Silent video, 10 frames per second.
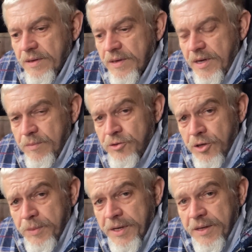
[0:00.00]
get them
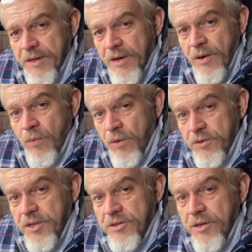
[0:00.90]
germinated.
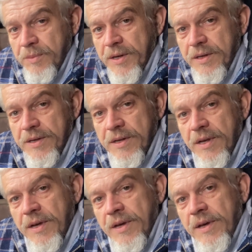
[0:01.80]
Once they're germinated,
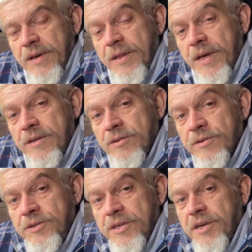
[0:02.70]
then as
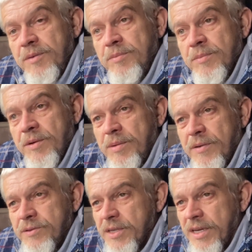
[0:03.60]
long as you keep them
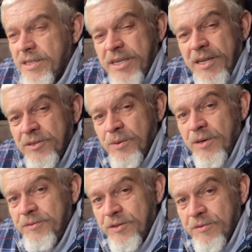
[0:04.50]
above say
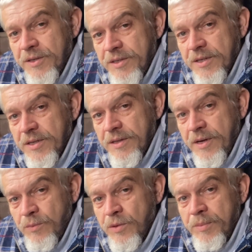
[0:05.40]
10-12 degrees,
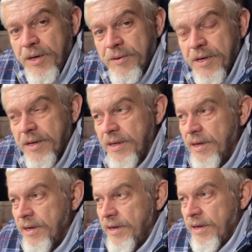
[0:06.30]
they will be okay,
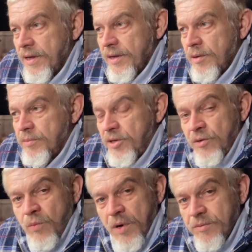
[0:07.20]
but you
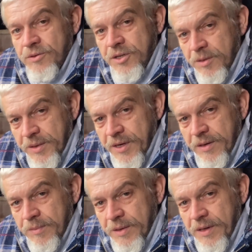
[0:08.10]
won't germinate
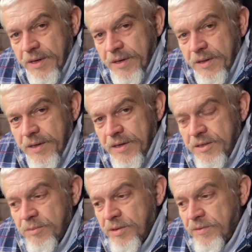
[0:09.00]
them like that. They need
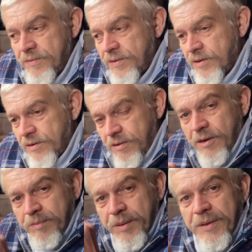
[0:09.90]
to be further
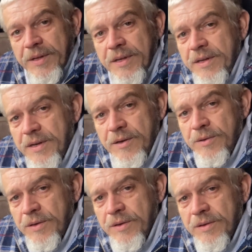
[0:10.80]
up, you know,
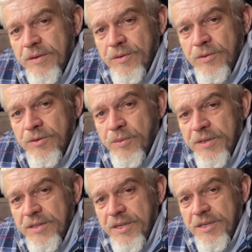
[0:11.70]
sort of
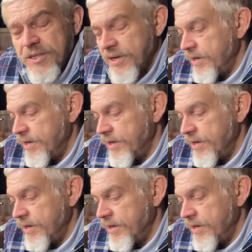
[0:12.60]
20ish.